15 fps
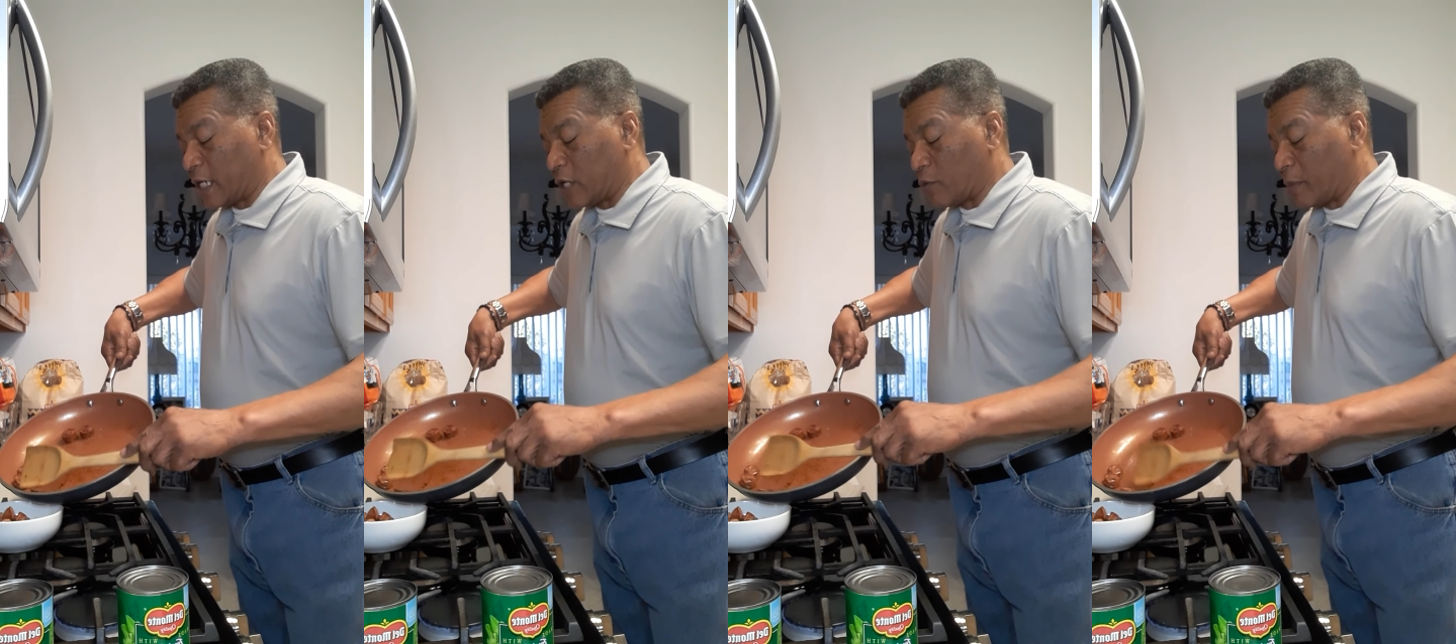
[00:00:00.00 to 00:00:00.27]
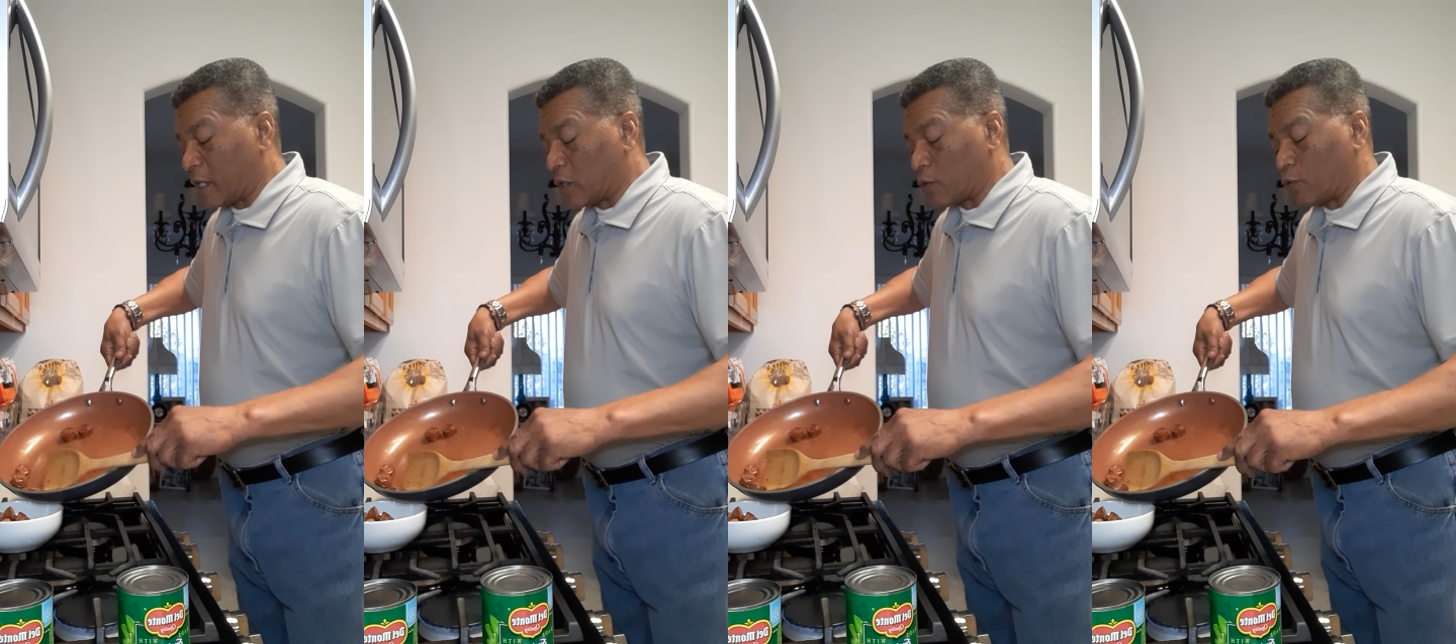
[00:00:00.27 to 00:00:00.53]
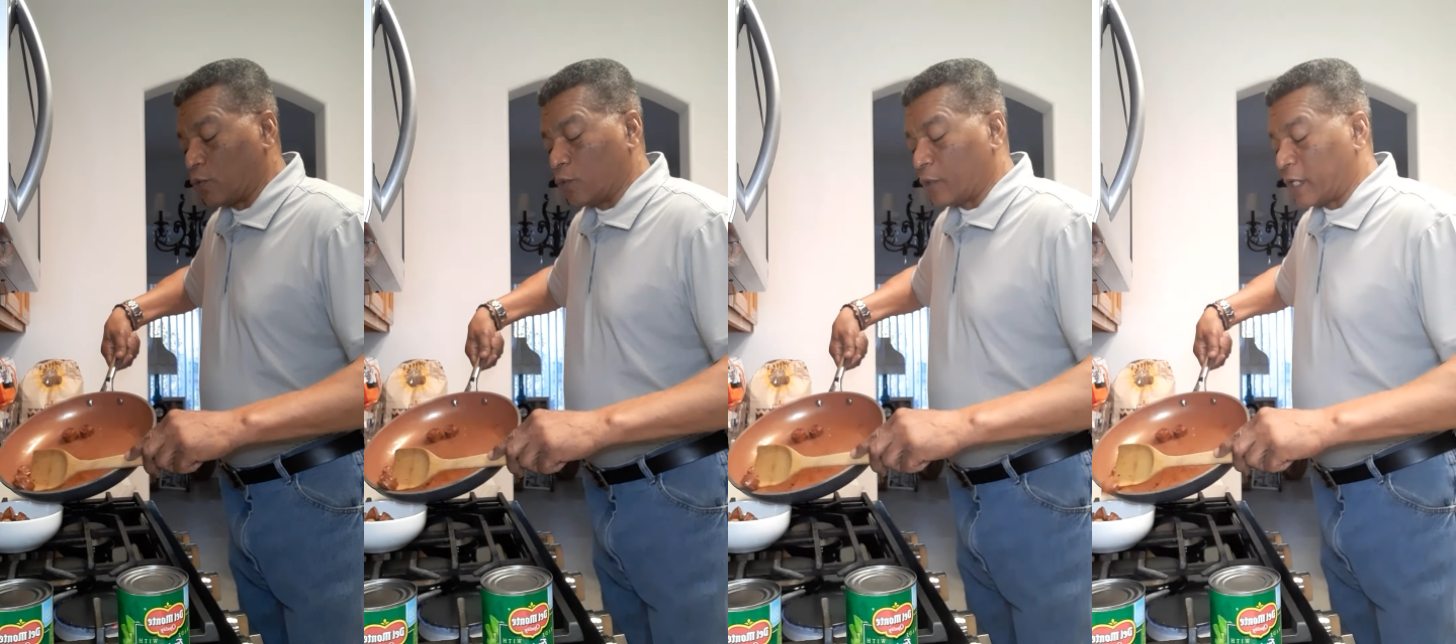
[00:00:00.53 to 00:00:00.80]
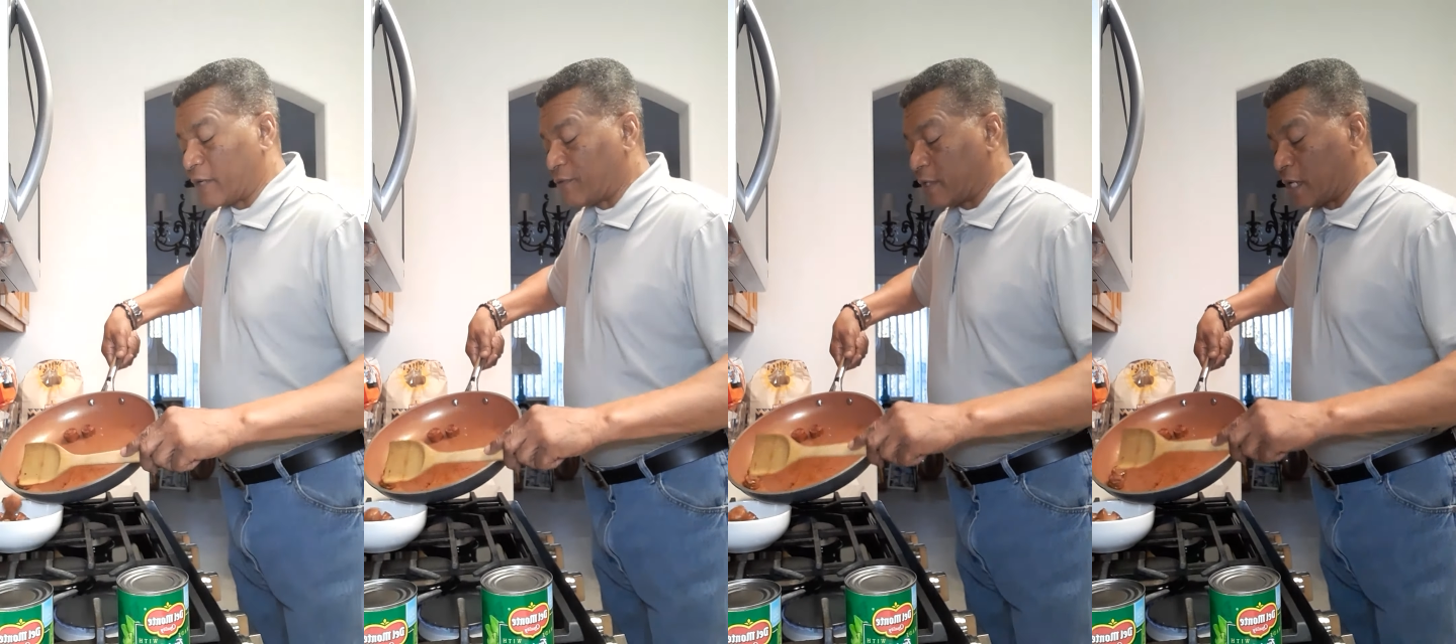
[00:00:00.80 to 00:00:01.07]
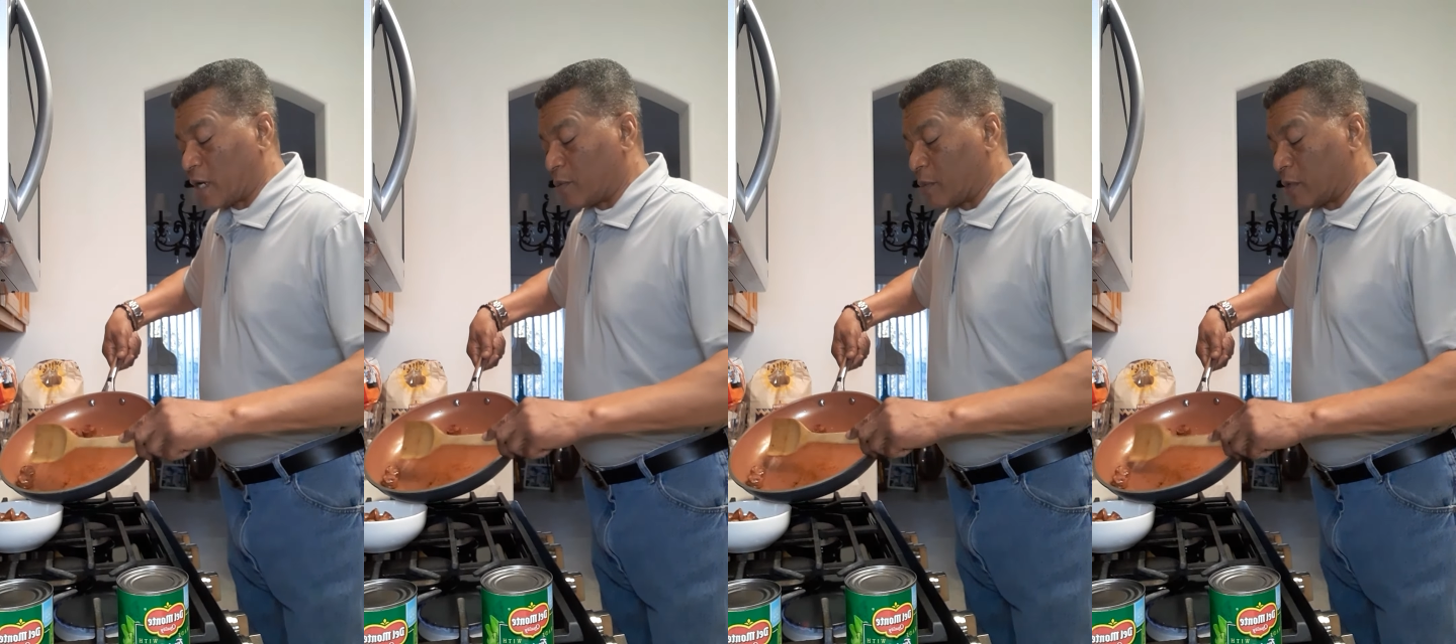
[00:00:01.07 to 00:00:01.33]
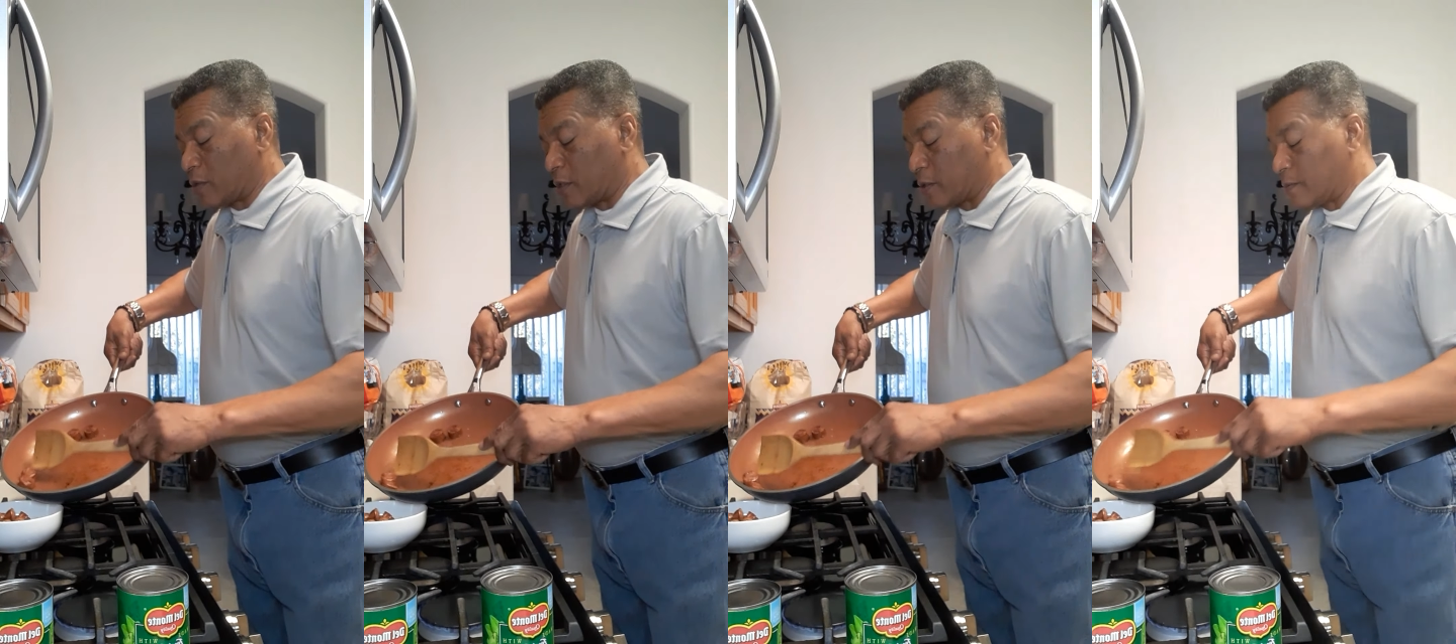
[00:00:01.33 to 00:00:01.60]
they don't make a roux with every
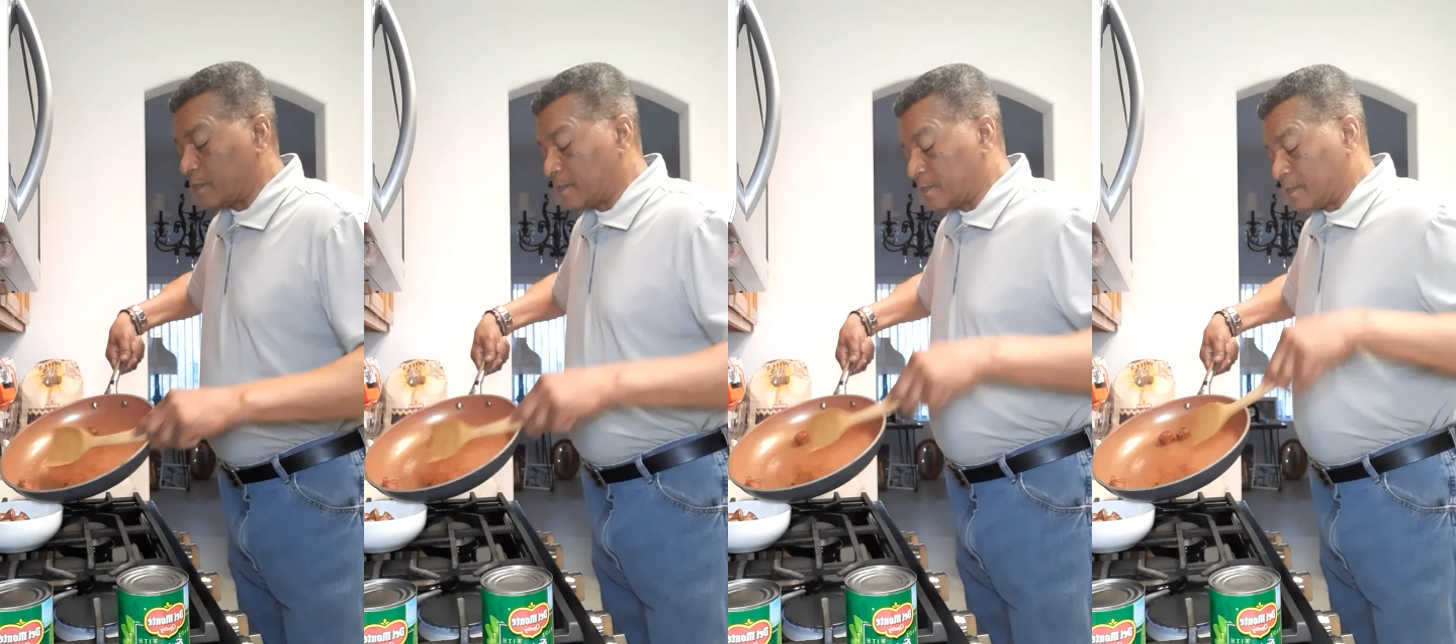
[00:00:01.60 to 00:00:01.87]
gumbo, no.